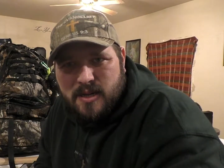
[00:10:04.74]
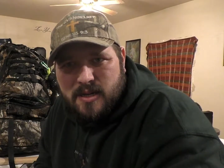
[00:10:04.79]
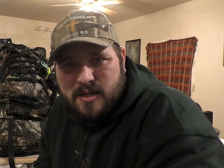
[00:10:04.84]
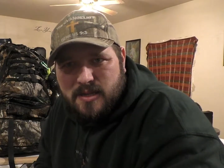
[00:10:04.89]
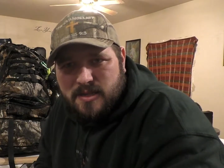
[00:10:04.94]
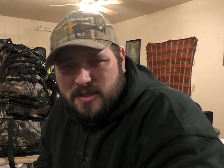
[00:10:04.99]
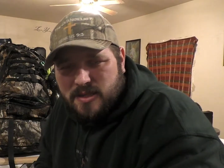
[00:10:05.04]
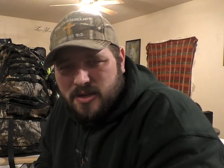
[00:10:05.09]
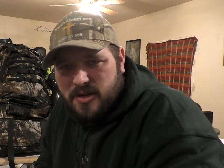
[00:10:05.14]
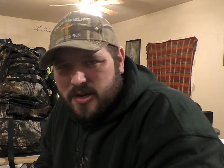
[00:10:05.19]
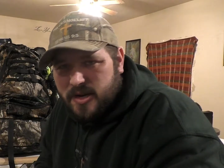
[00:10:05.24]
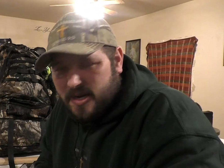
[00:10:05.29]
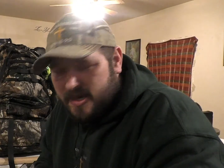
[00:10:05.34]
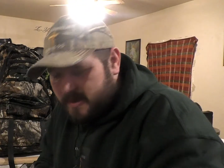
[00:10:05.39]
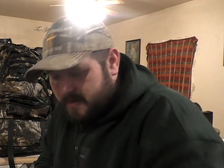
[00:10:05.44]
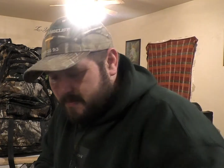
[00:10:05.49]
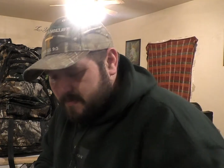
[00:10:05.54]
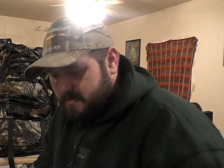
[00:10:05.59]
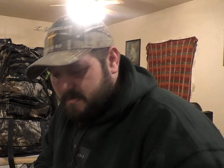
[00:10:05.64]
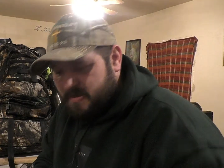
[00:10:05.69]
So,
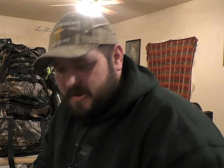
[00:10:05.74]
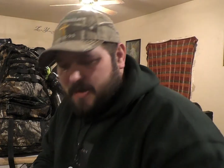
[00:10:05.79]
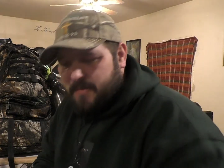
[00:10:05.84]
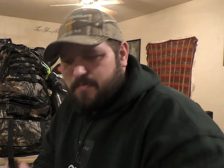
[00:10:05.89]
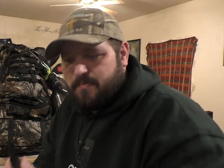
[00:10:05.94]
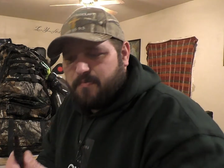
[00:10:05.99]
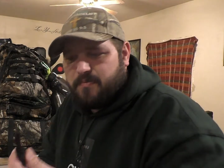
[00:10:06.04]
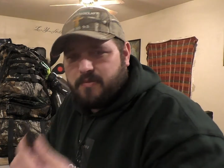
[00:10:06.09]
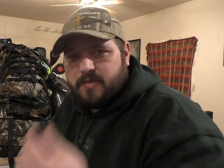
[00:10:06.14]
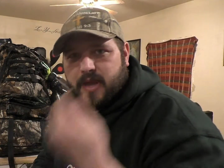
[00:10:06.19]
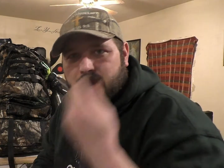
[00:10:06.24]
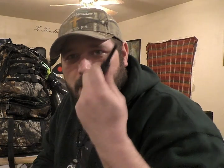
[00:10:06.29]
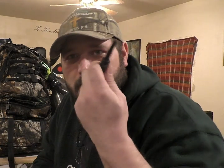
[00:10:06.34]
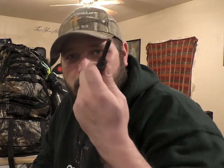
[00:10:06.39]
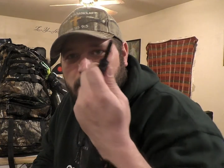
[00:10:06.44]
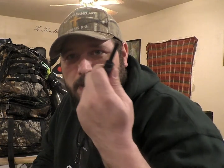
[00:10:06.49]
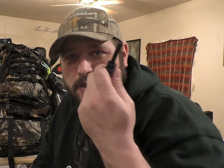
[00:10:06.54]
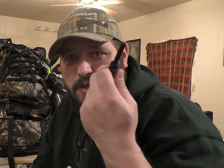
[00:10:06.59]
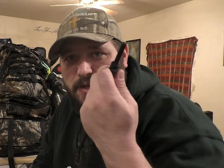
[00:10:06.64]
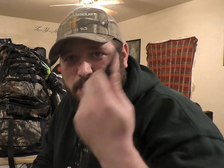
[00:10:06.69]
but yeah,
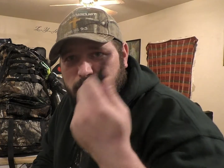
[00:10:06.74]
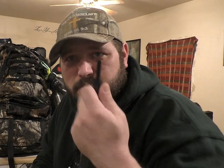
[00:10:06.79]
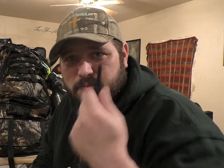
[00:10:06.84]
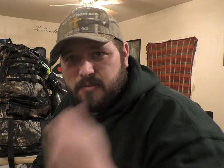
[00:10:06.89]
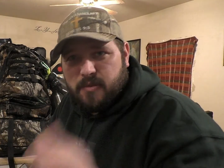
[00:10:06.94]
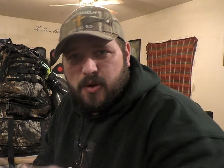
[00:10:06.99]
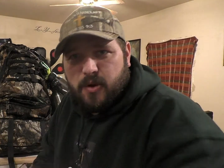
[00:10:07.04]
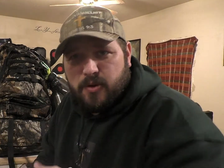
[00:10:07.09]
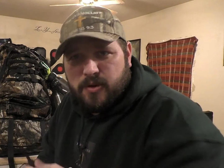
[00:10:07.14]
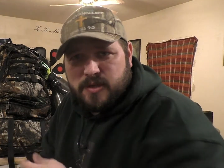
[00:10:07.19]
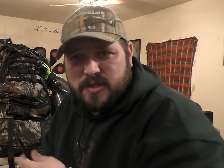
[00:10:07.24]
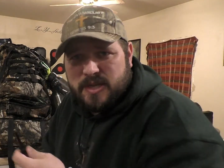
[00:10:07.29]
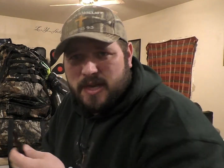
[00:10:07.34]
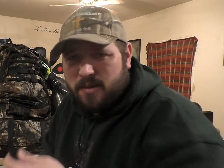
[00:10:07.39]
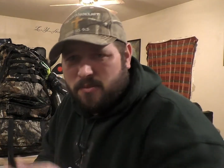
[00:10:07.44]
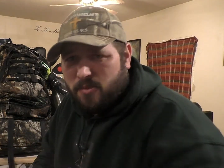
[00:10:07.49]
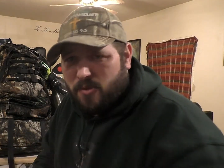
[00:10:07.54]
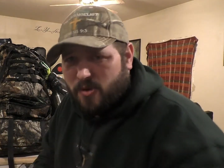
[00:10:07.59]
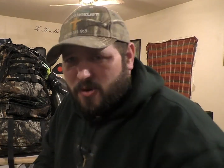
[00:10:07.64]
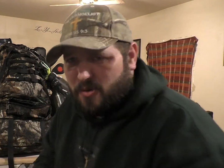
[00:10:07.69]
always
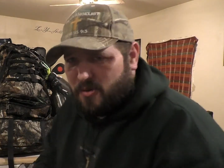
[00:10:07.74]
have more than